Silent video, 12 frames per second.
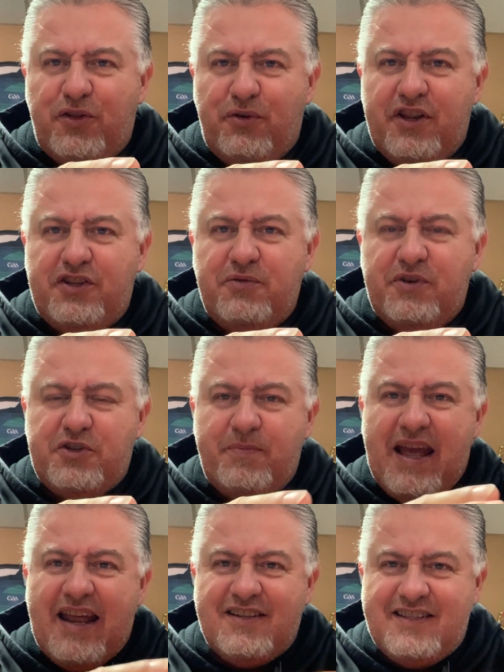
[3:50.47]
32-inch
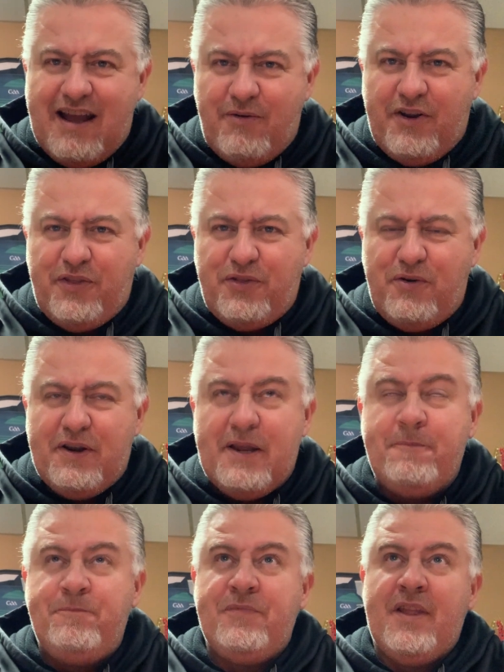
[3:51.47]
bat is now at a 30.